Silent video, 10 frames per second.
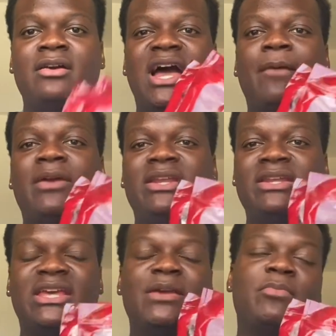I may need
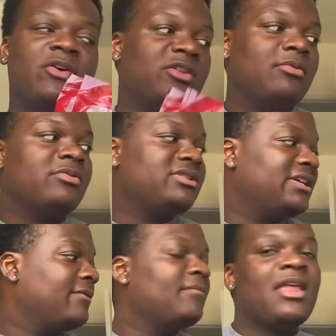to keep both, but we'll
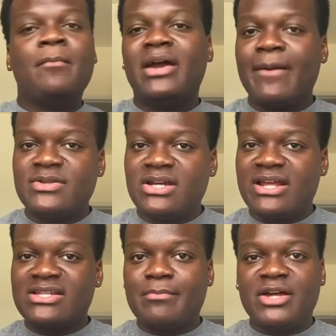see. But Amazon
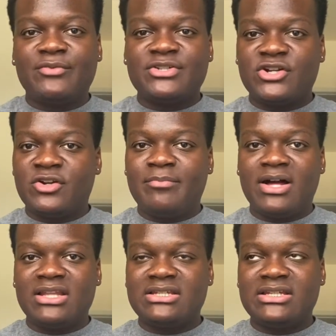has a month return
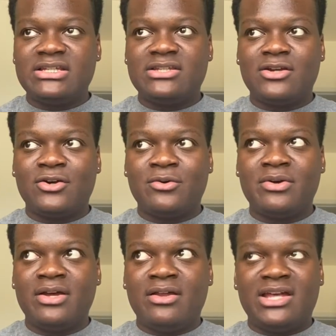policy,
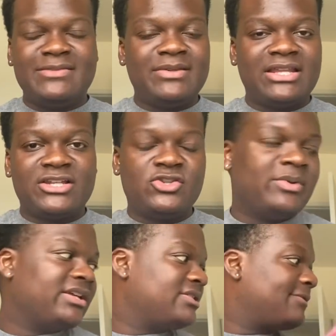so it's been like 2
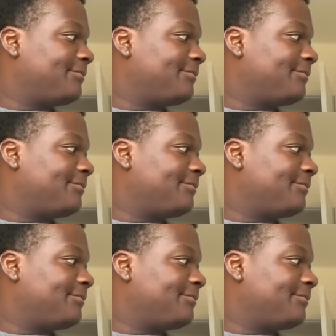weeks.